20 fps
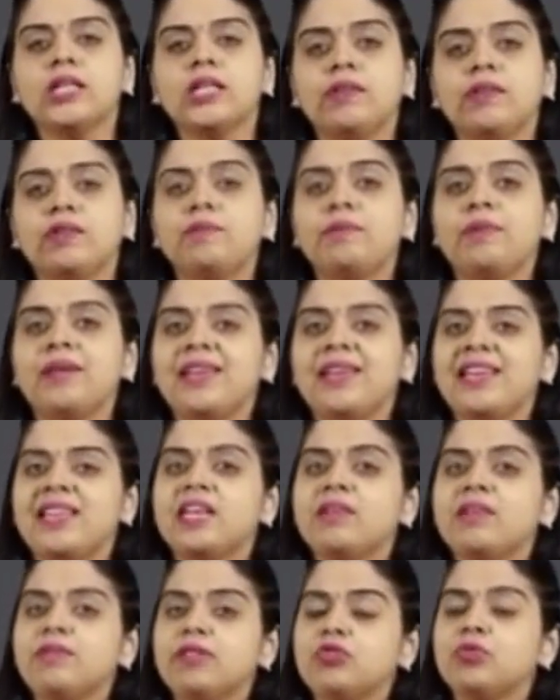There would be
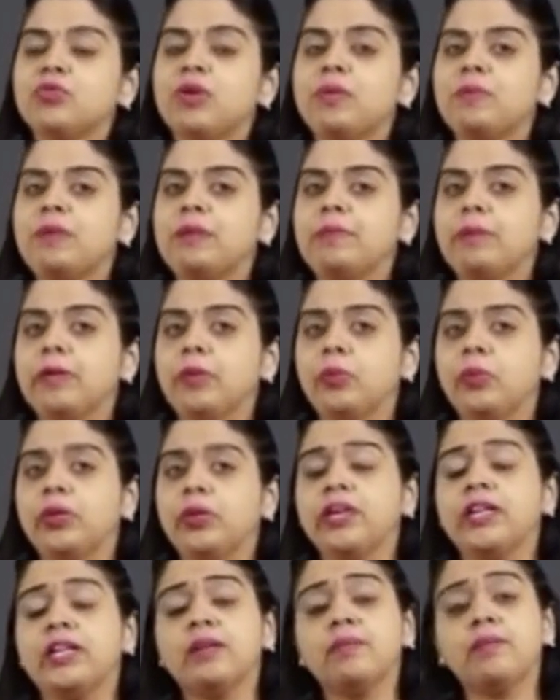individual people
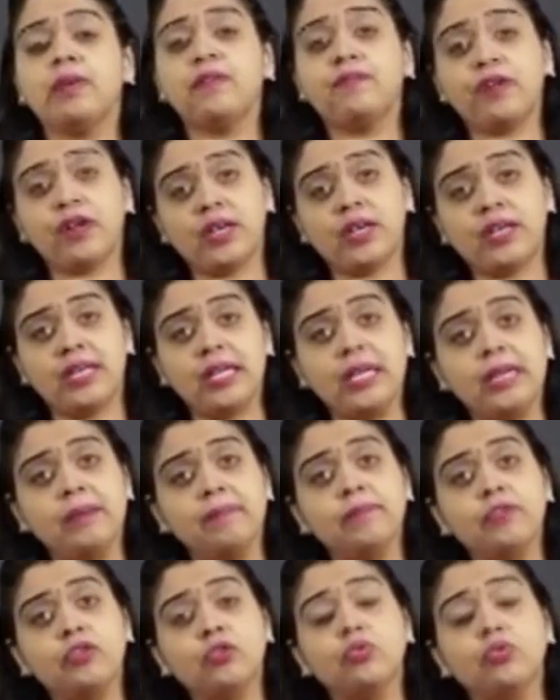working, but for a
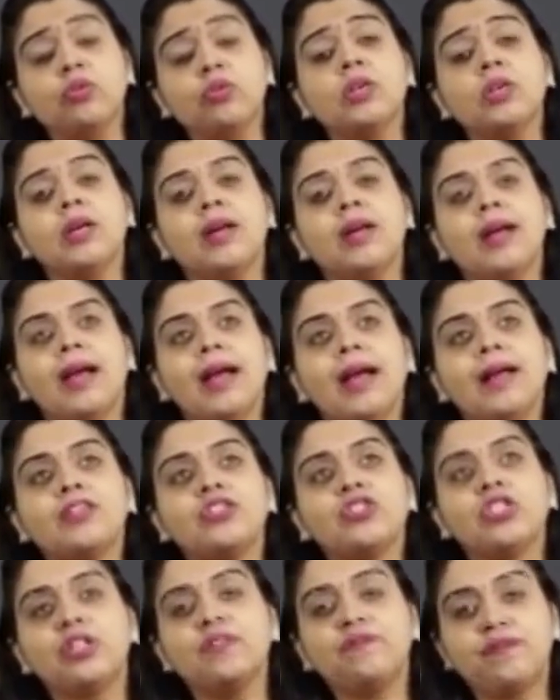team to
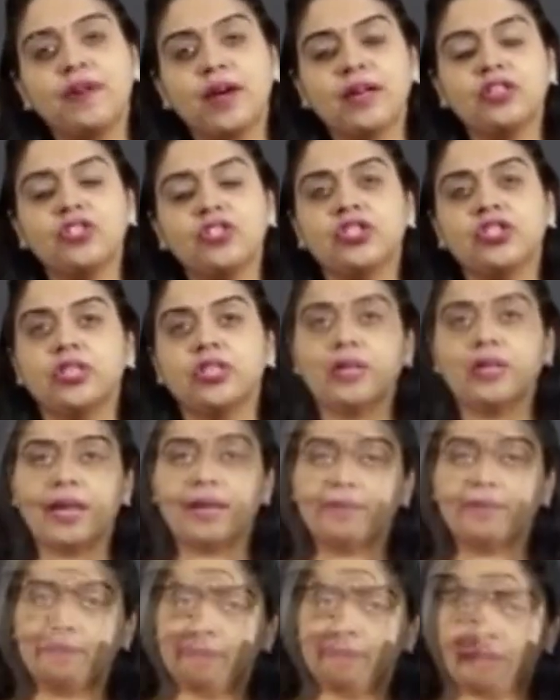actually function
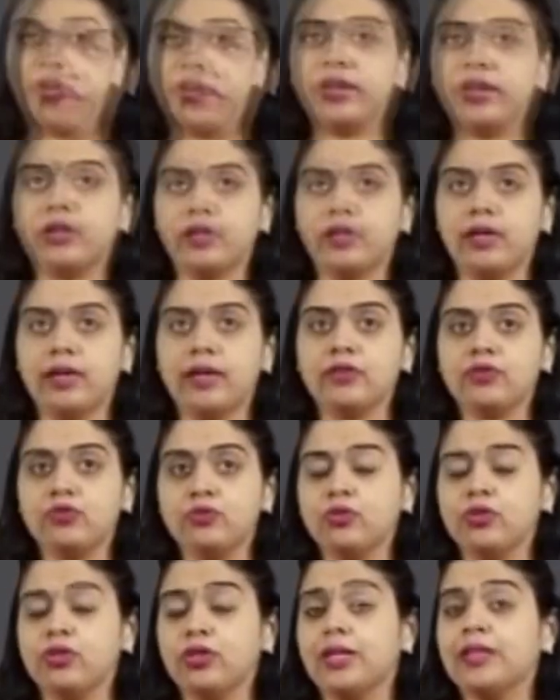and work
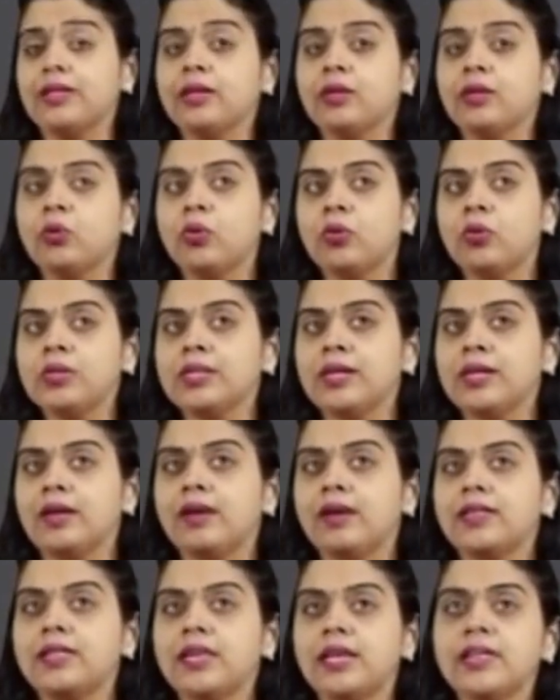so that the goals are
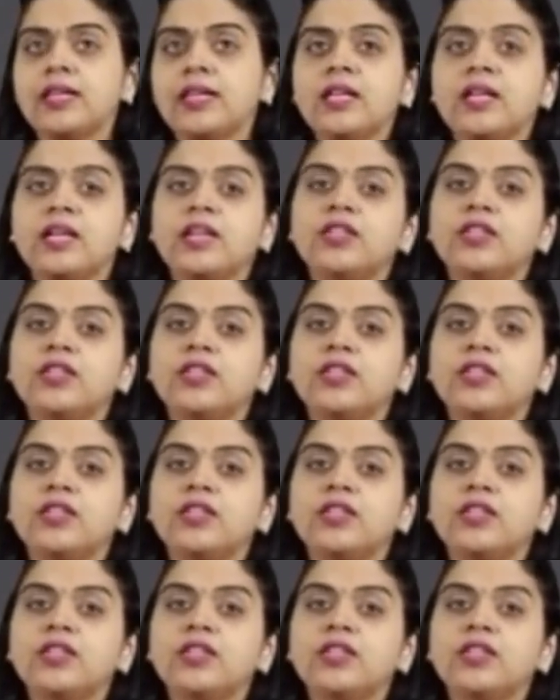attained,